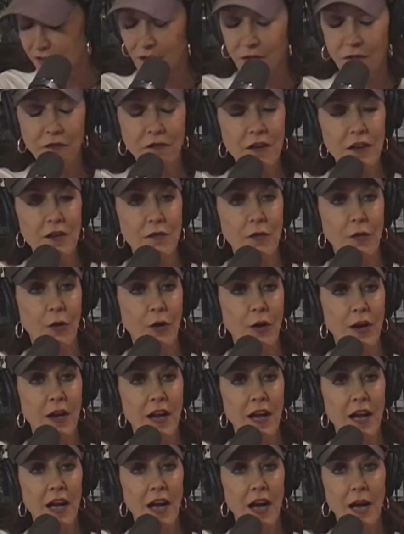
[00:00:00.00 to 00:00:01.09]
a fever,
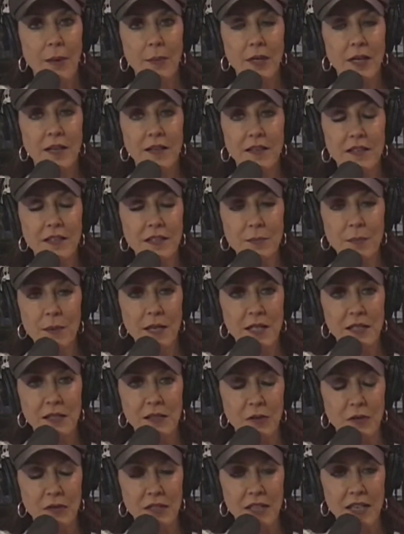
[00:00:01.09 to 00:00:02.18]
I mean, this
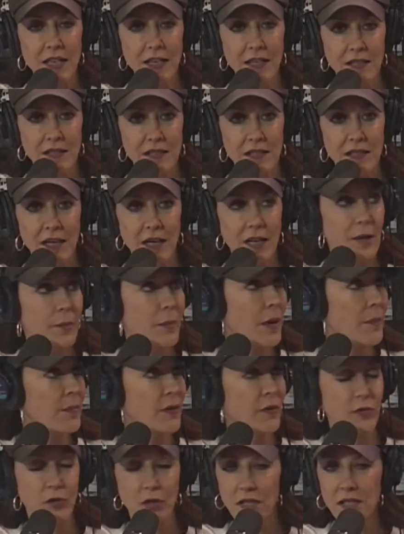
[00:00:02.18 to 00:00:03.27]
makes no sense. And he
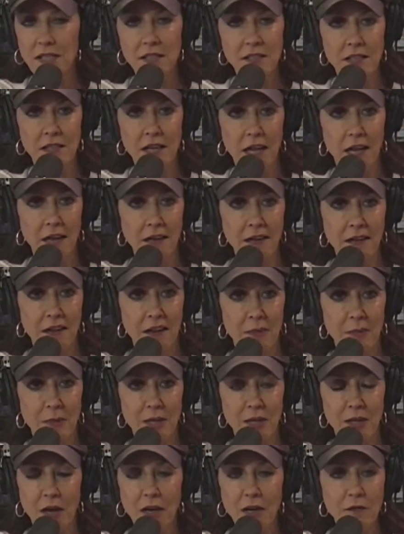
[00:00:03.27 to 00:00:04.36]
might be released today. I
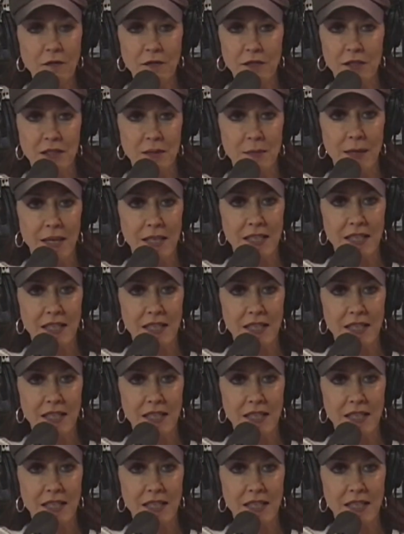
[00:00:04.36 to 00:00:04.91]
mean, none of this makes